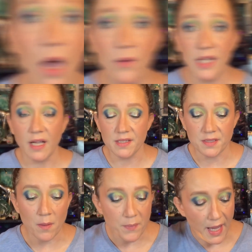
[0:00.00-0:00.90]
Alrighty guys,
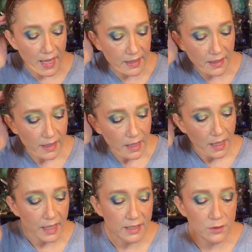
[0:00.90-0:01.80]
I'm back.
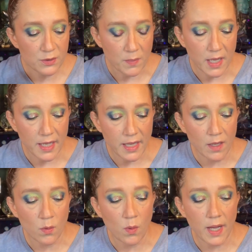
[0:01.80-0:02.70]
I used my
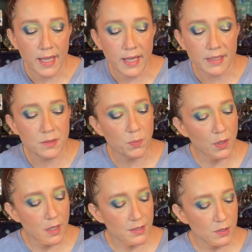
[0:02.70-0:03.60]
LYS
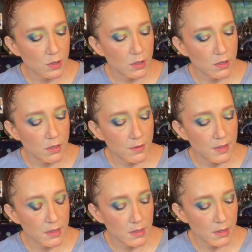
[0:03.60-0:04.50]
bronzer.
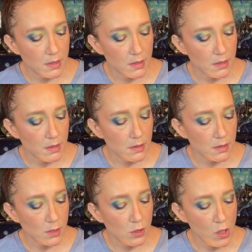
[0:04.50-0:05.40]
This is
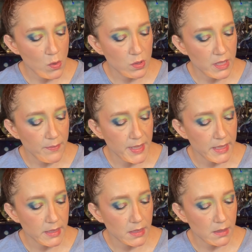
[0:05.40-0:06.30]
No
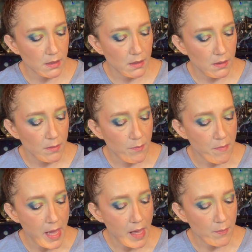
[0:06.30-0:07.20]
Limits
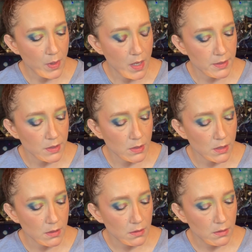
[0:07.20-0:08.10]
Matte Bronzer.